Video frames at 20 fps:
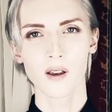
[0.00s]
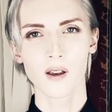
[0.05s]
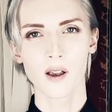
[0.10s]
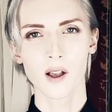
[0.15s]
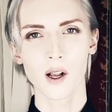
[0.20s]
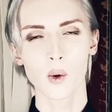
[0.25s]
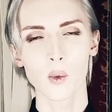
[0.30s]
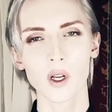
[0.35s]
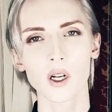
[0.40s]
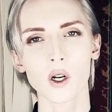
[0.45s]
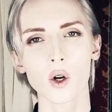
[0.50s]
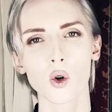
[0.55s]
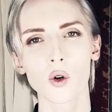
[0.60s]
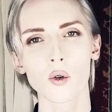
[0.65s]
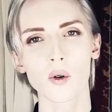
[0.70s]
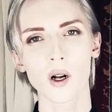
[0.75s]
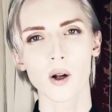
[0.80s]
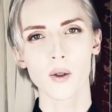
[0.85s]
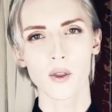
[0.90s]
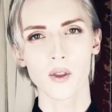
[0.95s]
and we go
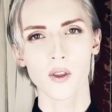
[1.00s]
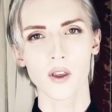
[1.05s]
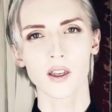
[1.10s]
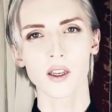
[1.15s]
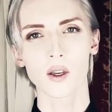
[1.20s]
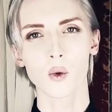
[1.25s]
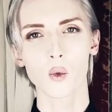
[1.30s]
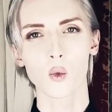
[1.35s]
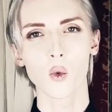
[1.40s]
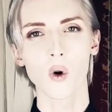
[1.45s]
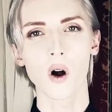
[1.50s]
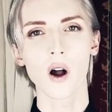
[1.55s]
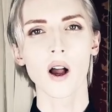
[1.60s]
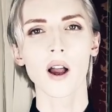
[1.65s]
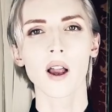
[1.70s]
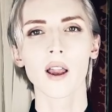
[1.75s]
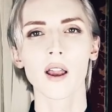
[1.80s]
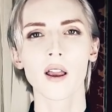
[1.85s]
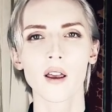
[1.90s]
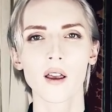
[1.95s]
around thinking,
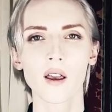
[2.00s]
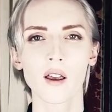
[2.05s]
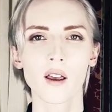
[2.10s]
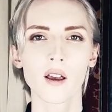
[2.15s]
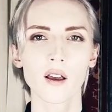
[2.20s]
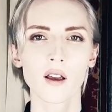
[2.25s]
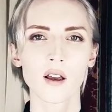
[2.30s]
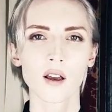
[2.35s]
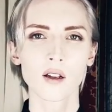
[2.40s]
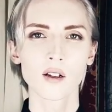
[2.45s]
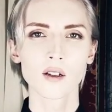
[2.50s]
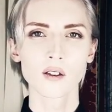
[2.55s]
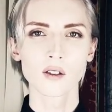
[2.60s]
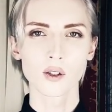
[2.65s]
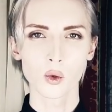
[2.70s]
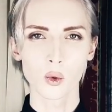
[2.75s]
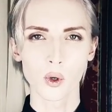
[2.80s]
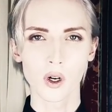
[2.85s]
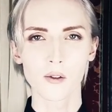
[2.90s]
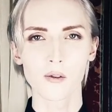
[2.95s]
why
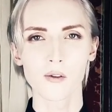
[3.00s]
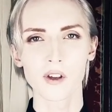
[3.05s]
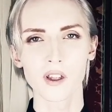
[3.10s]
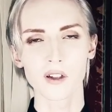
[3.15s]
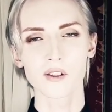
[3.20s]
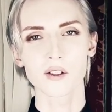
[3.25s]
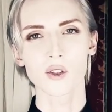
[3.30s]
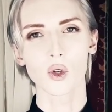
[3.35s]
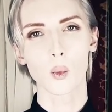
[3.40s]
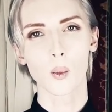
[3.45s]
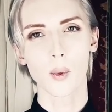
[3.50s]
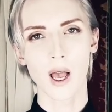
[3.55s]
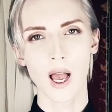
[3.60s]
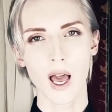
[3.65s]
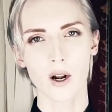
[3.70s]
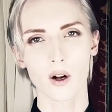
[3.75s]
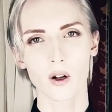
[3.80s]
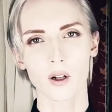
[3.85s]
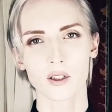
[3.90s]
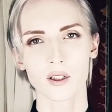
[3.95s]
do I feel so
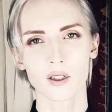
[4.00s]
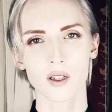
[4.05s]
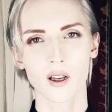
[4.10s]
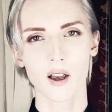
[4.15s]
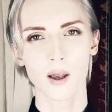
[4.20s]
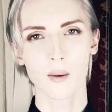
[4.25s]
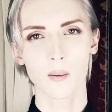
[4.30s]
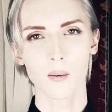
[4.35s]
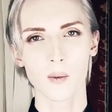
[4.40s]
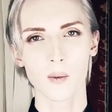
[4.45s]
bad all the time?